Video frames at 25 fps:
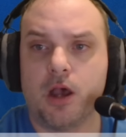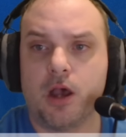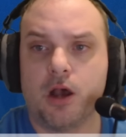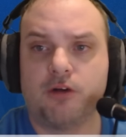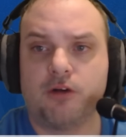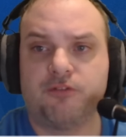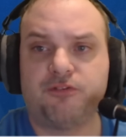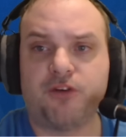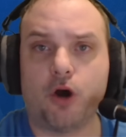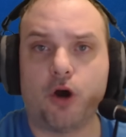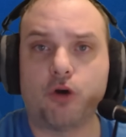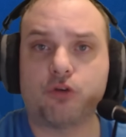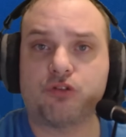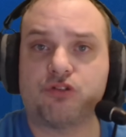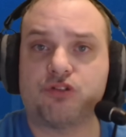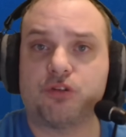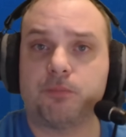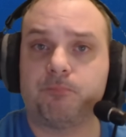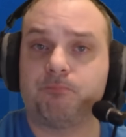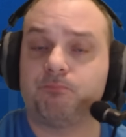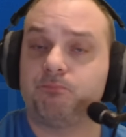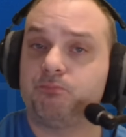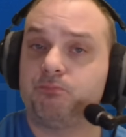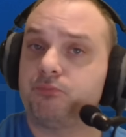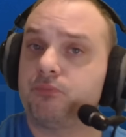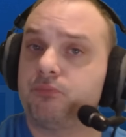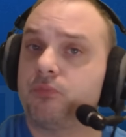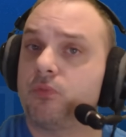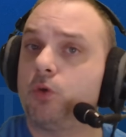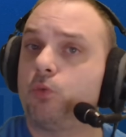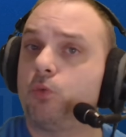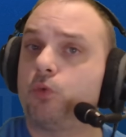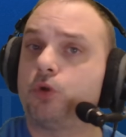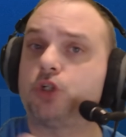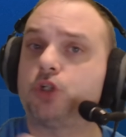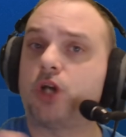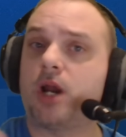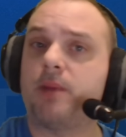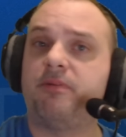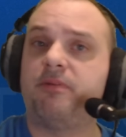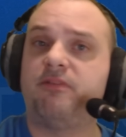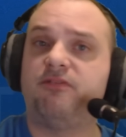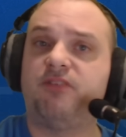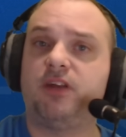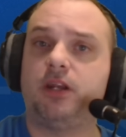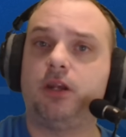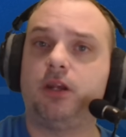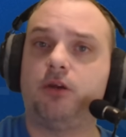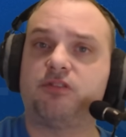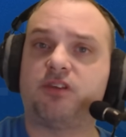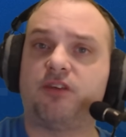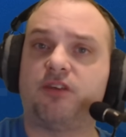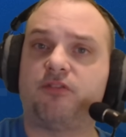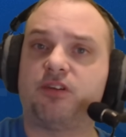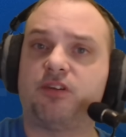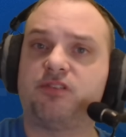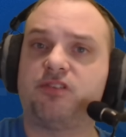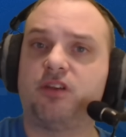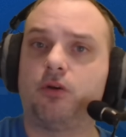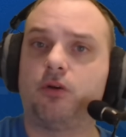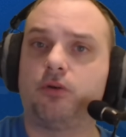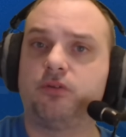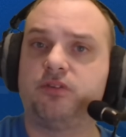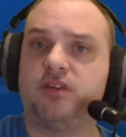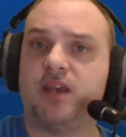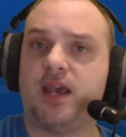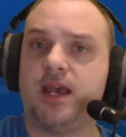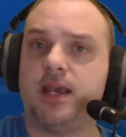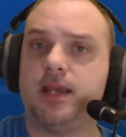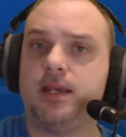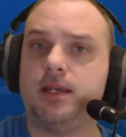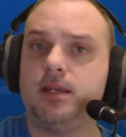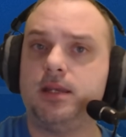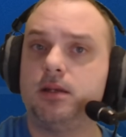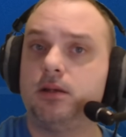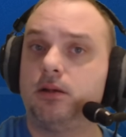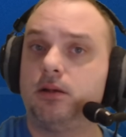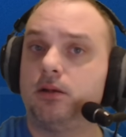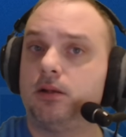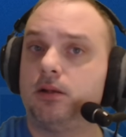Folks, we're dropping videos every single day.